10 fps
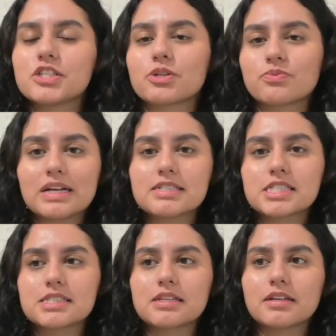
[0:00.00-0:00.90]
So
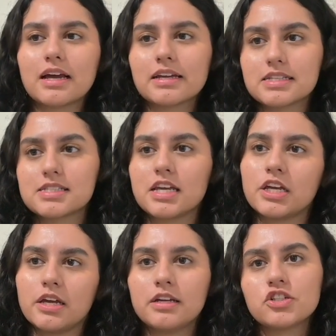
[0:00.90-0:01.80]
Rhett's, I guess
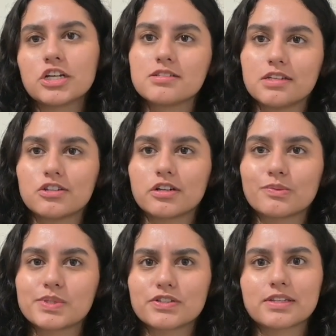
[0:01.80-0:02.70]
in Gen Z
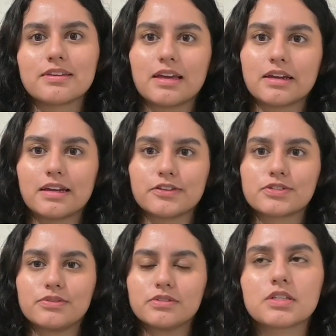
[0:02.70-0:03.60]
terms, is getting
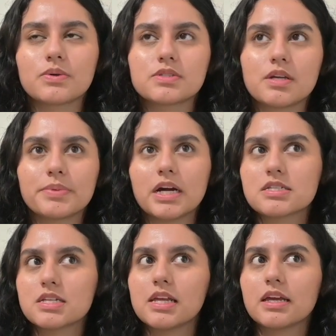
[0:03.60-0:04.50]
canceled. So Summer
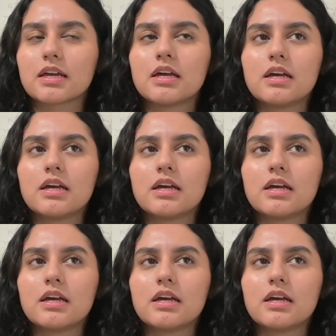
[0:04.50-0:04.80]
has to like